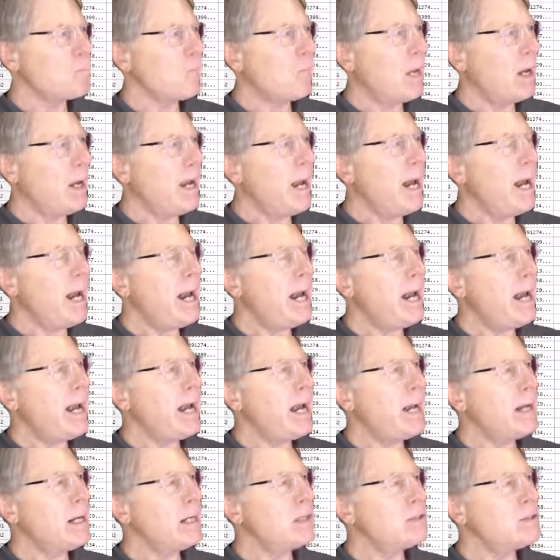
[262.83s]

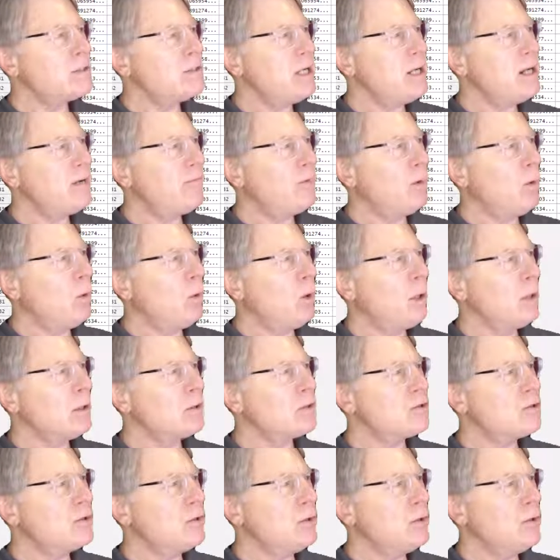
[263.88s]
And if we want
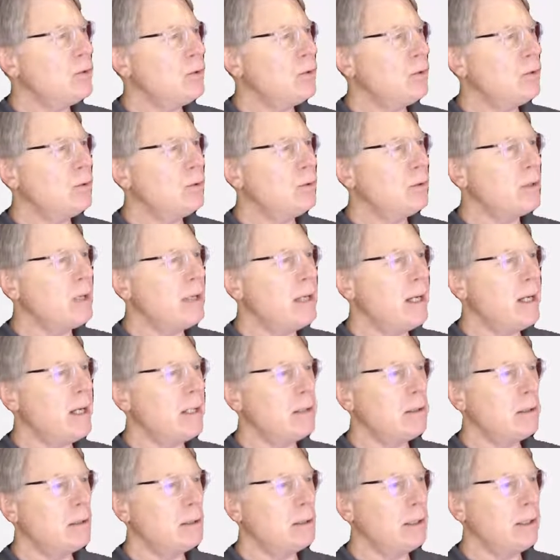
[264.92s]
to then
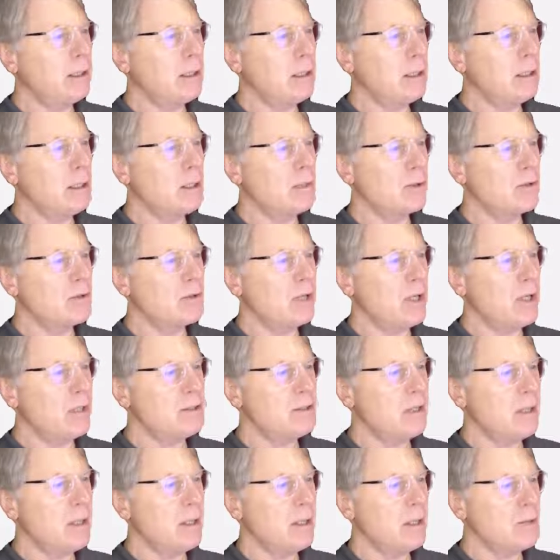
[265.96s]
click on the
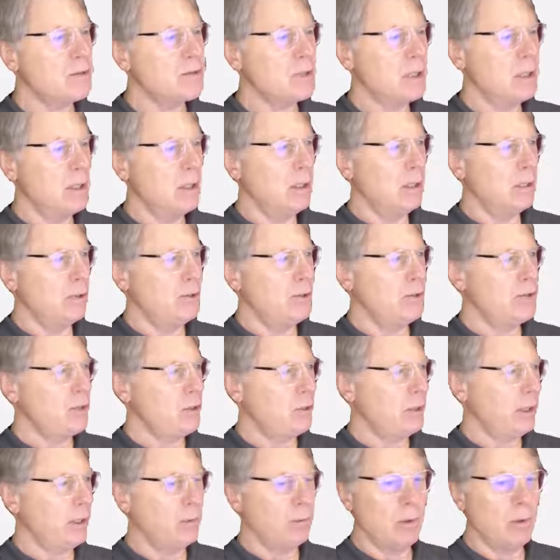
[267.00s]
percentiles, just
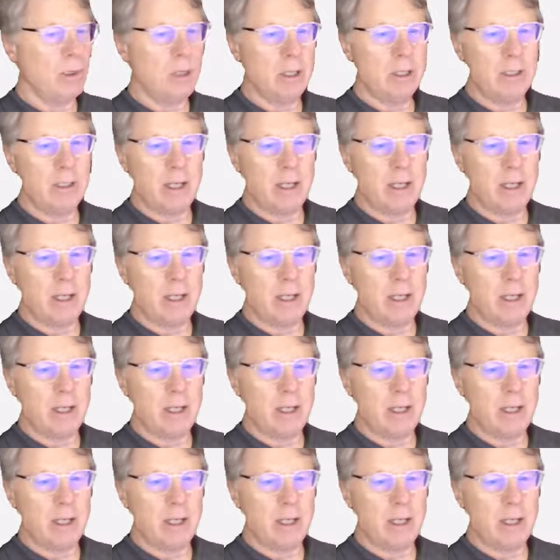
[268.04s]
click Run.